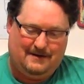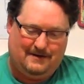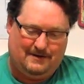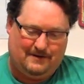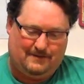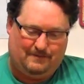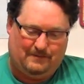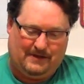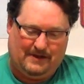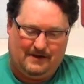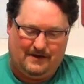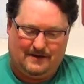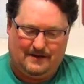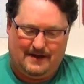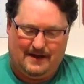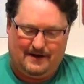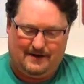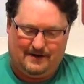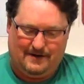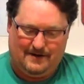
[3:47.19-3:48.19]
you just plug
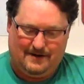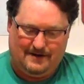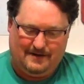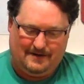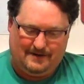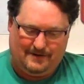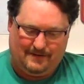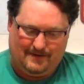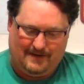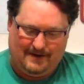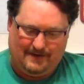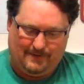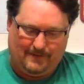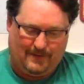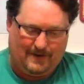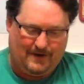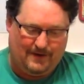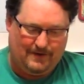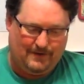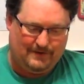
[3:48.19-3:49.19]
that on to either
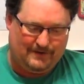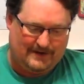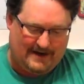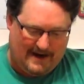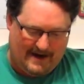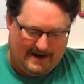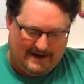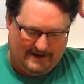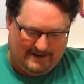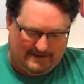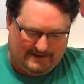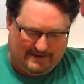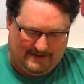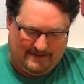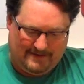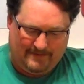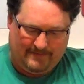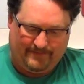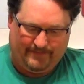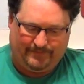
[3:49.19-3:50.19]
one of those guys,
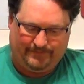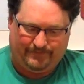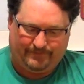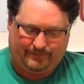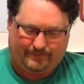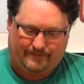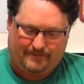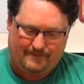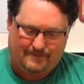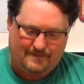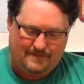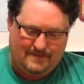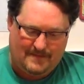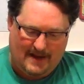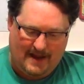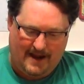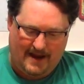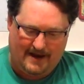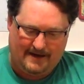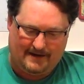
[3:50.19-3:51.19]

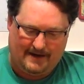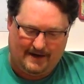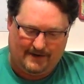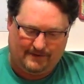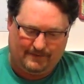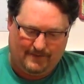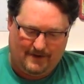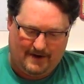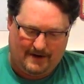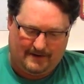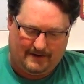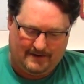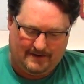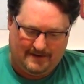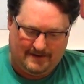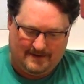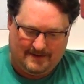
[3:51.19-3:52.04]
and guess what?